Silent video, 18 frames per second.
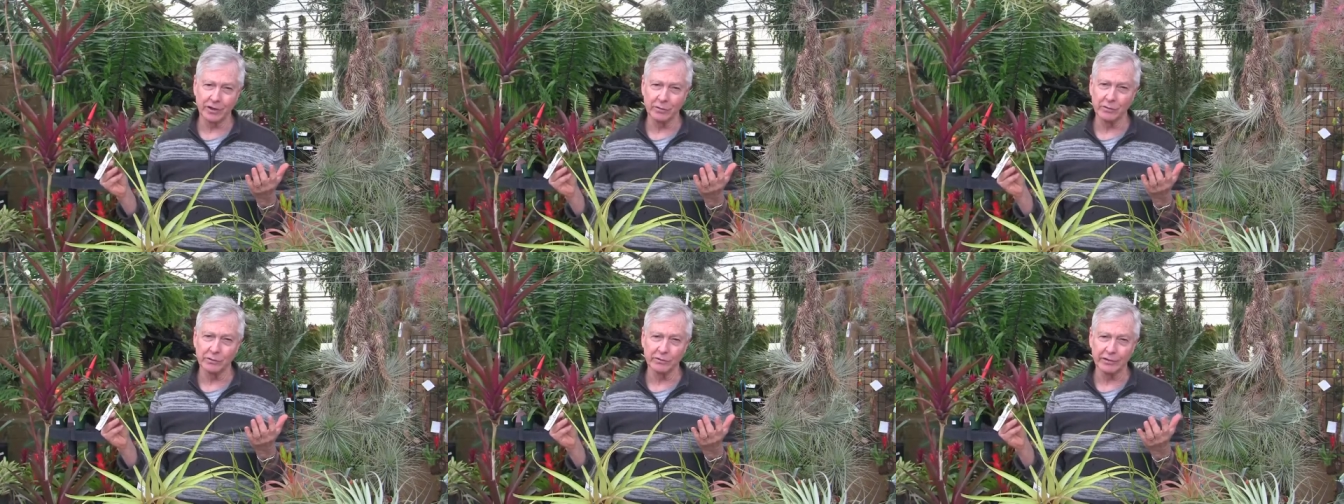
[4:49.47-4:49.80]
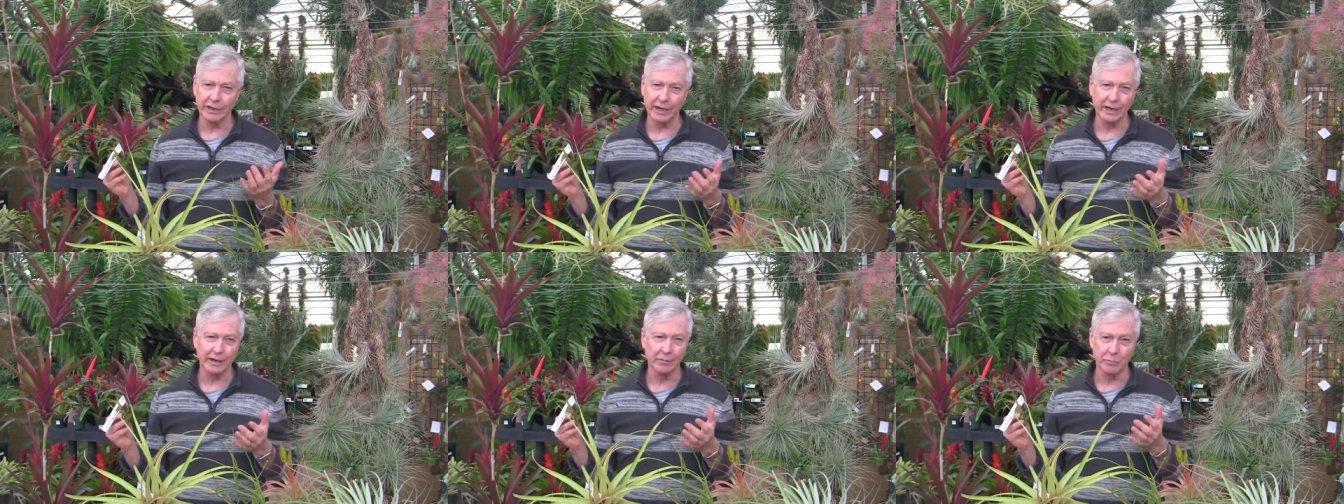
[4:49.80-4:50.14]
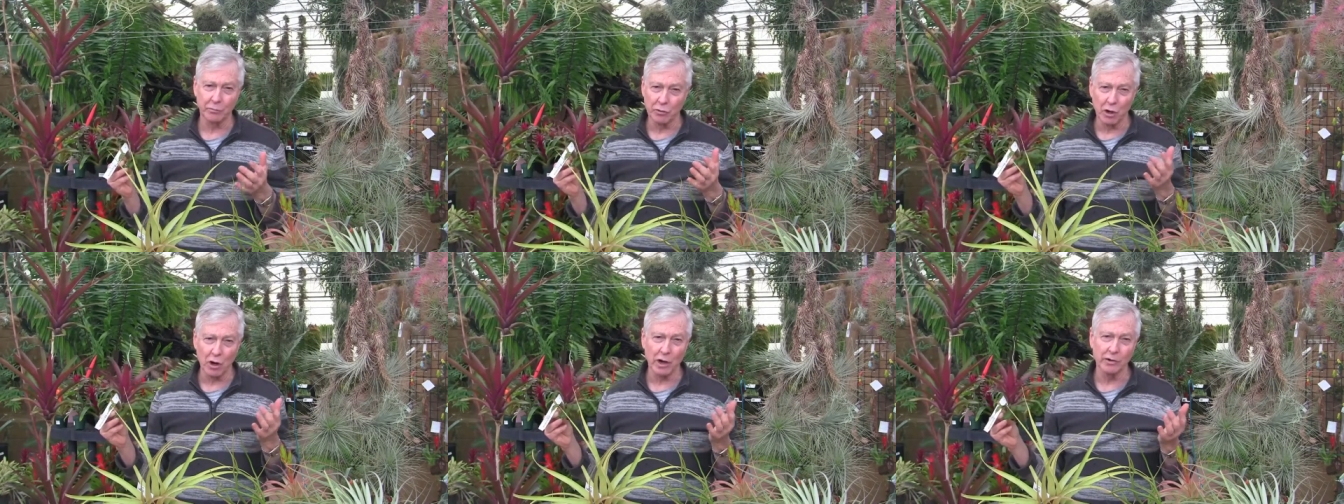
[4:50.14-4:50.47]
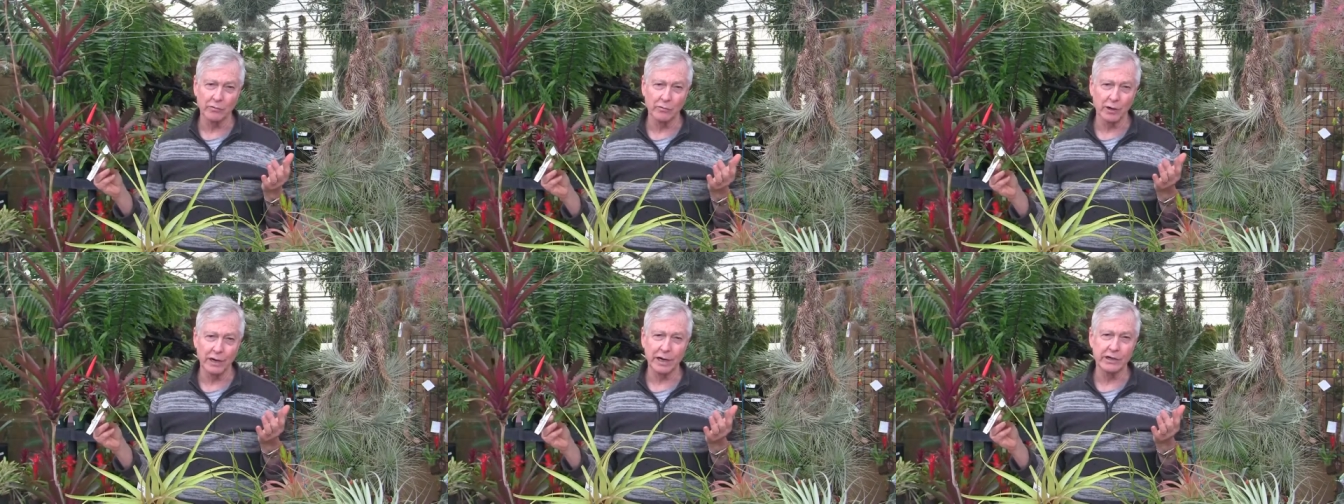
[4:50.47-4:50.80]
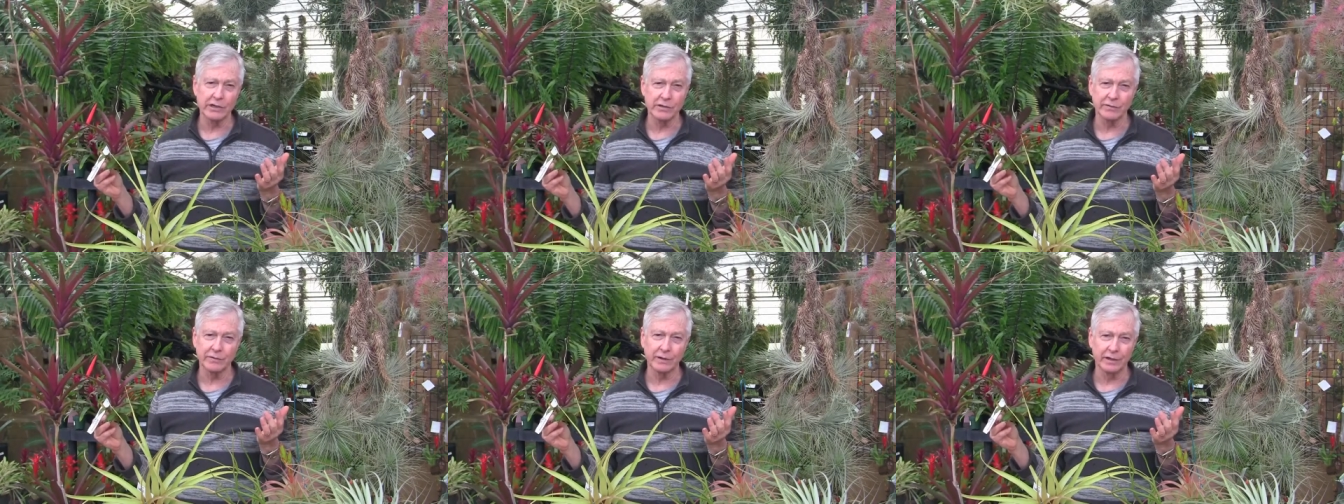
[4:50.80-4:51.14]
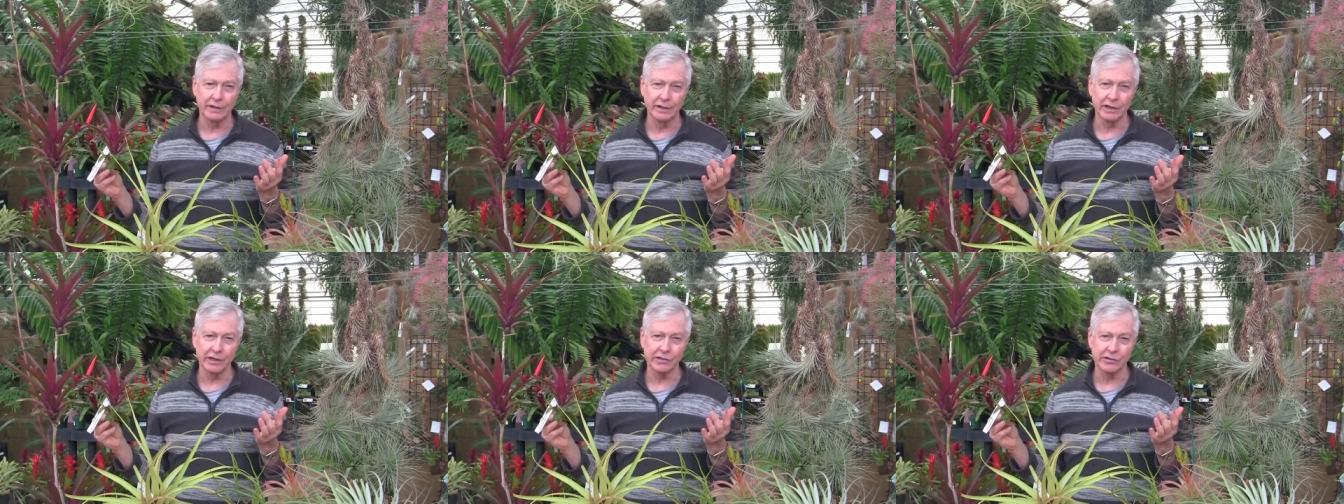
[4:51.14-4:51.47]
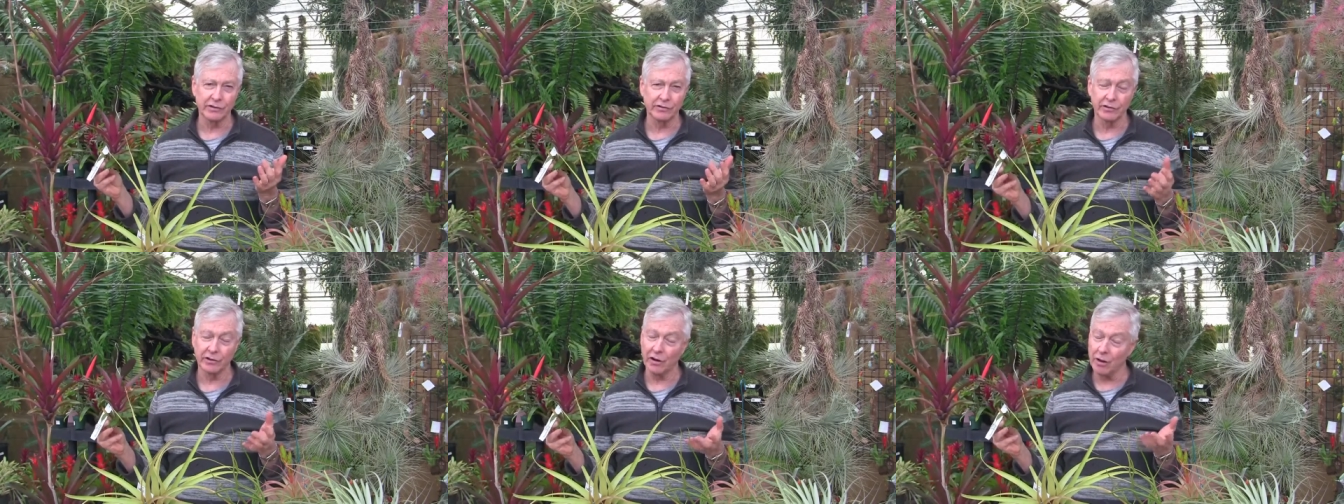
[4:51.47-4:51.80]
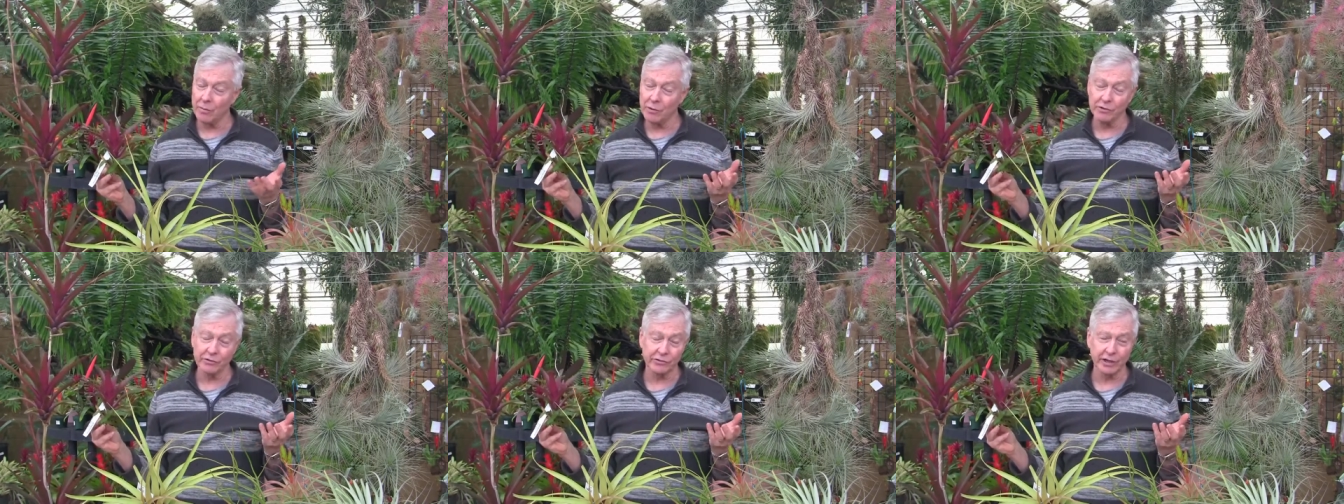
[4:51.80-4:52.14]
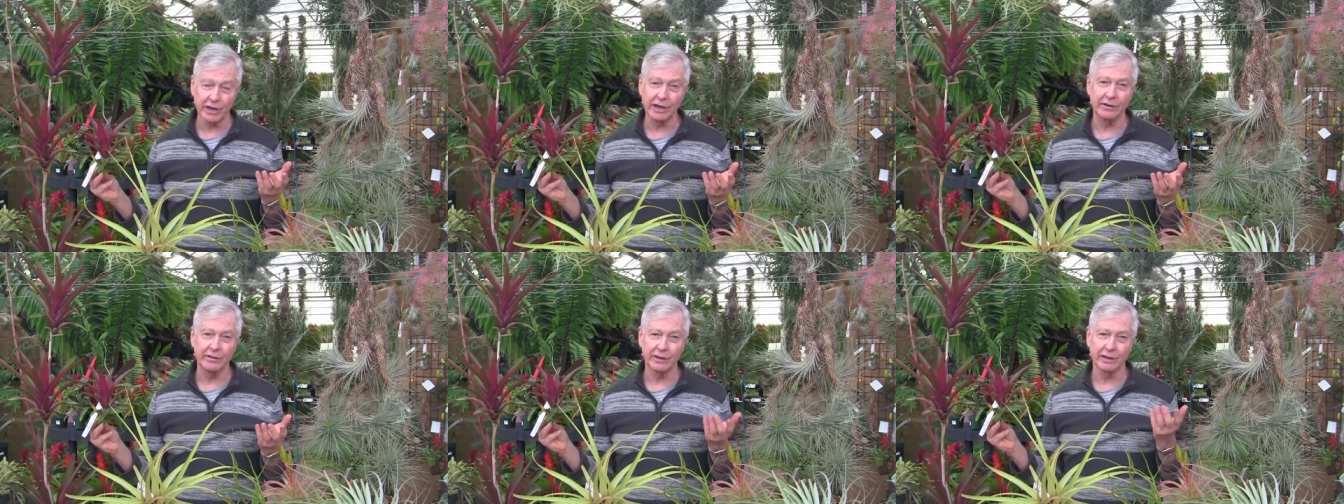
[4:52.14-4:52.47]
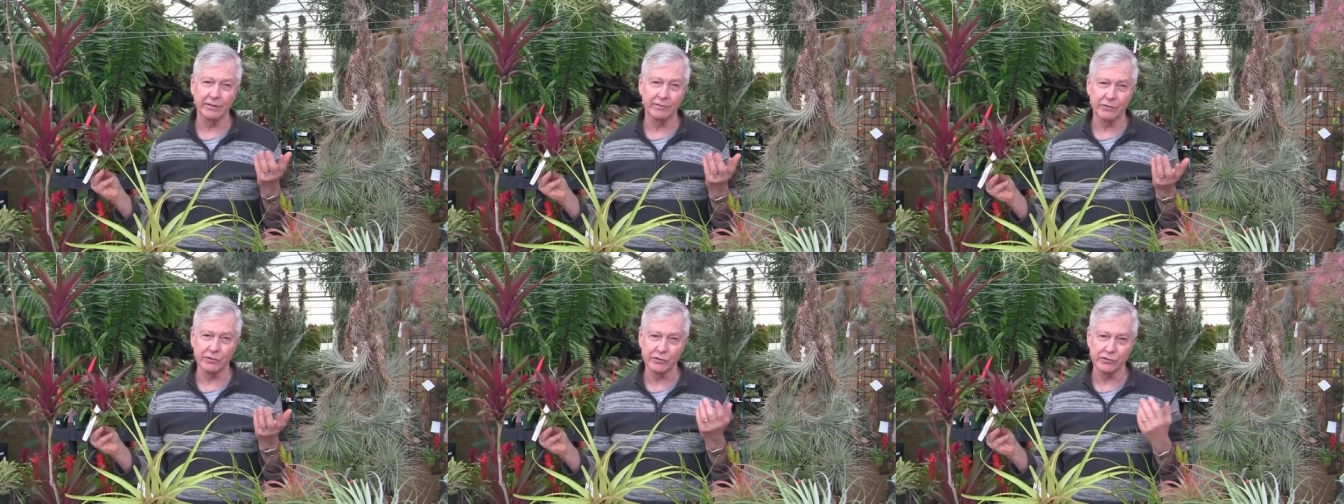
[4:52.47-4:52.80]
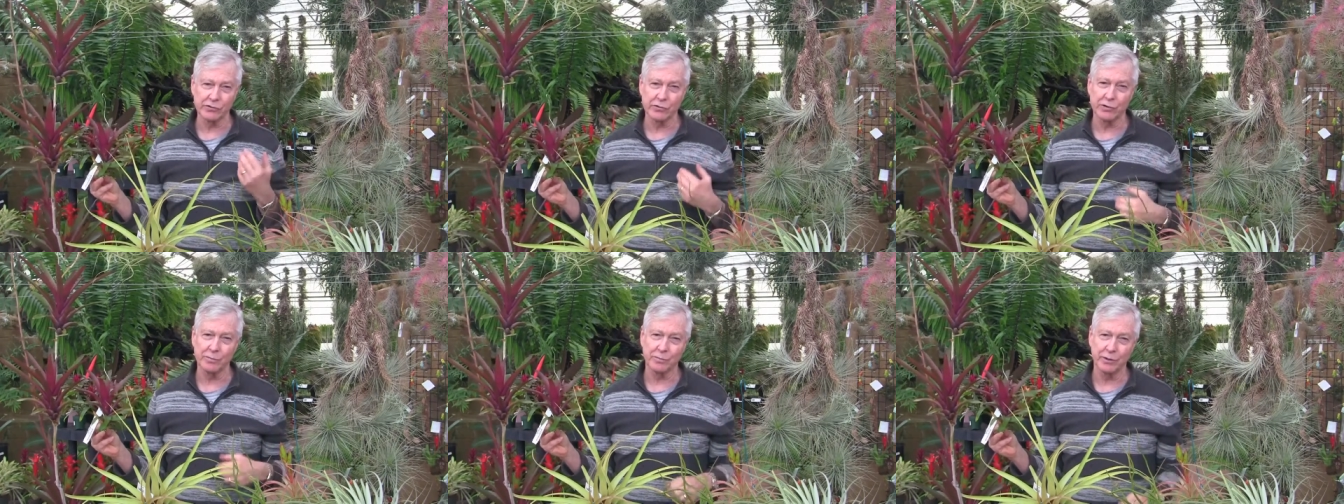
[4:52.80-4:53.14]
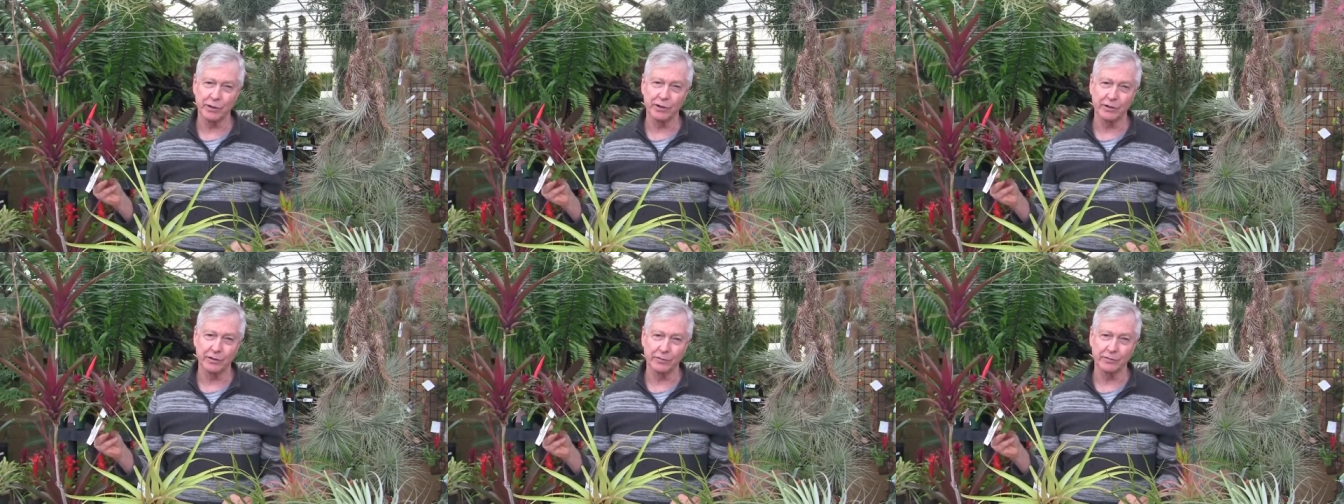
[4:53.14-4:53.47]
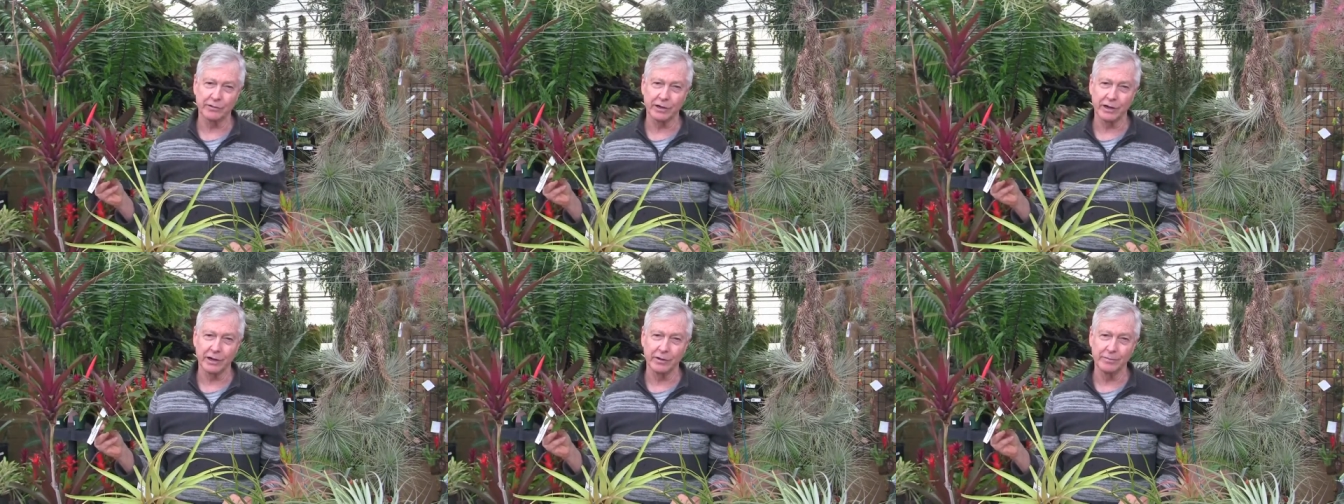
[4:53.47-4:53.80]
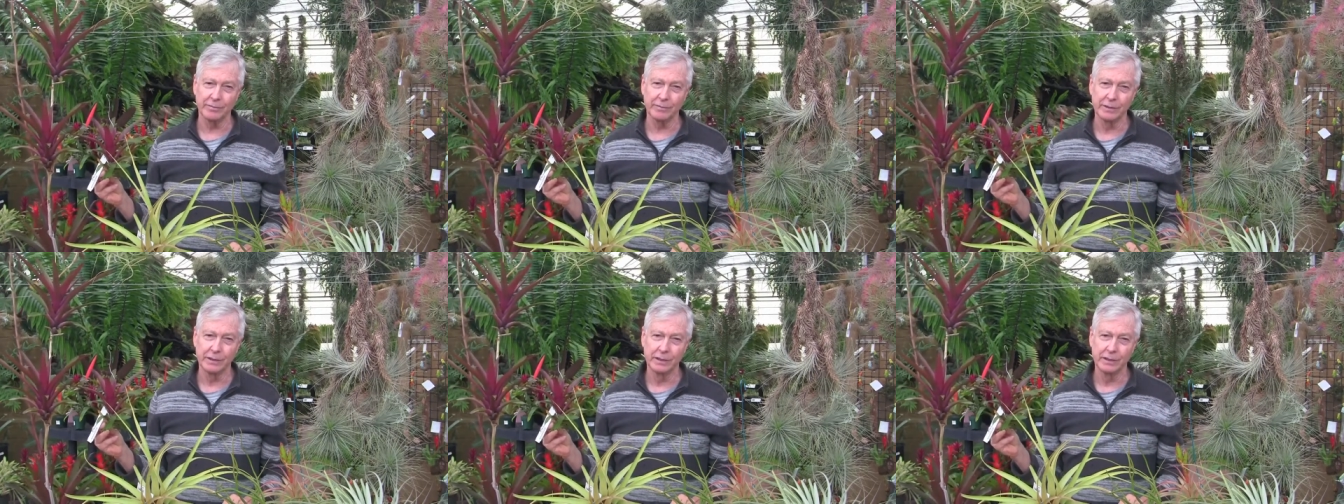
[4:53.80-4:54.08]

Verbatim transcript: it will take a broad range of conditions and almost anything for a short period of time.